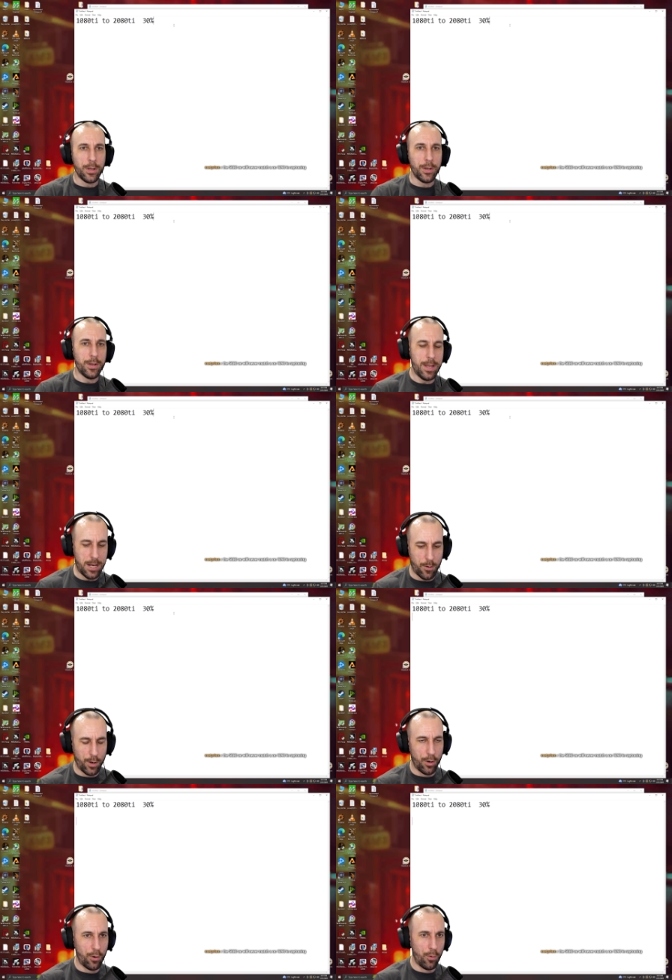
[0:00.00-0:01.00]
Now,
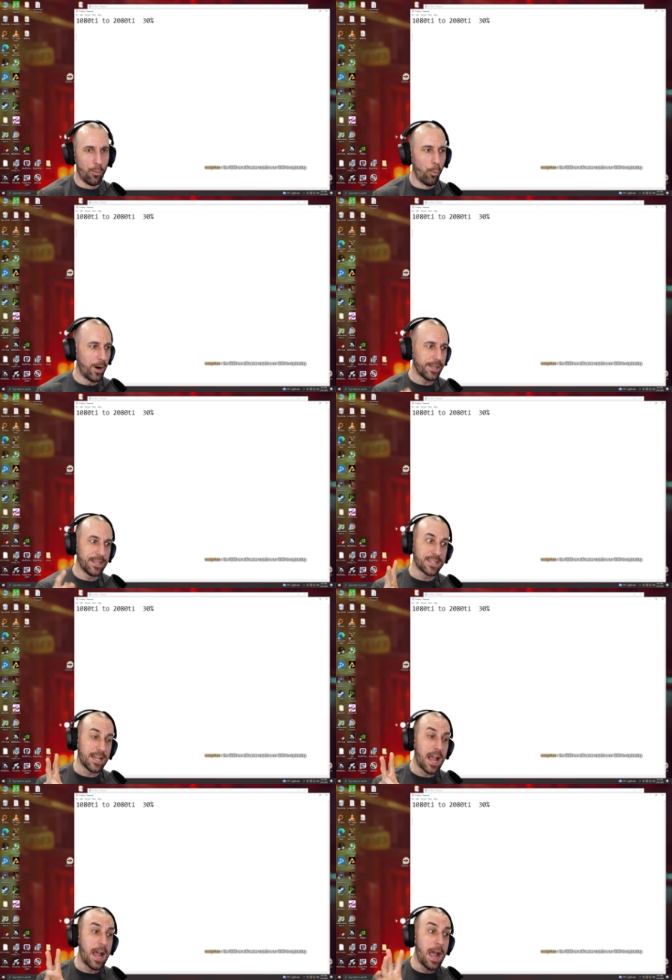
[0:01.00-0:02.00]
what is it
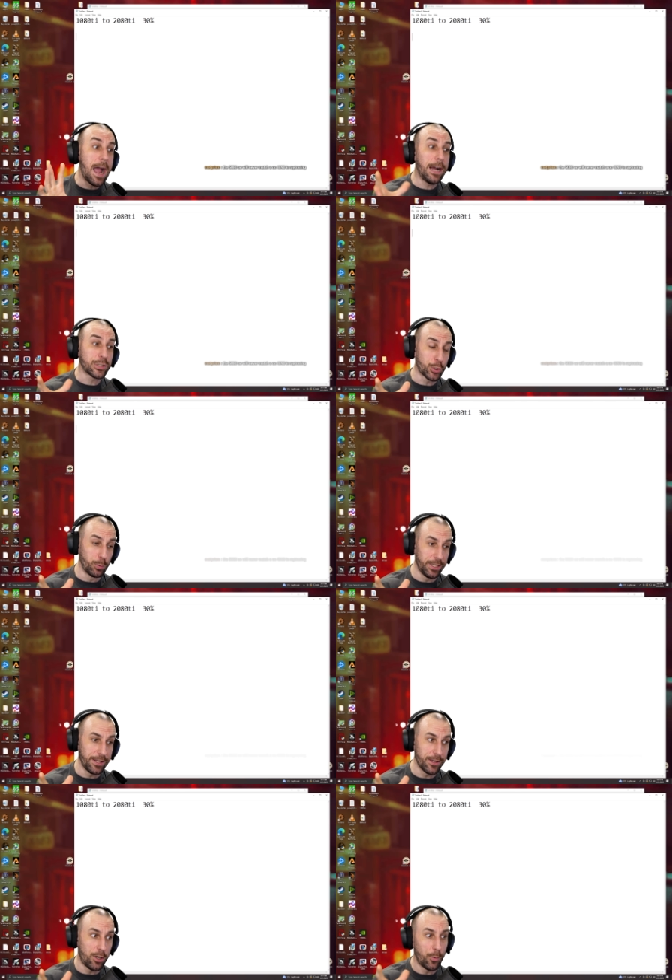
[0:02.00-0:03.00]
actually, though,